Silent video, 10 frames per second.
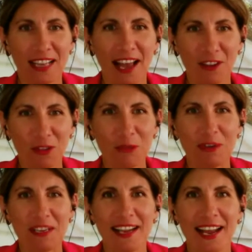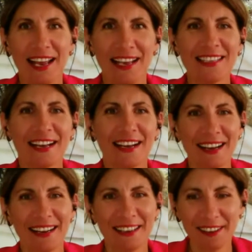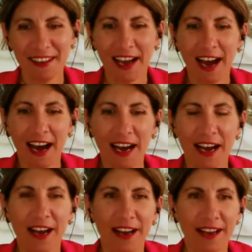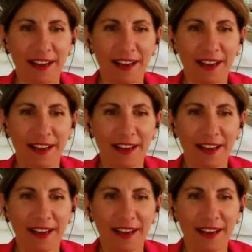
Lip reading: last 3 days. uh,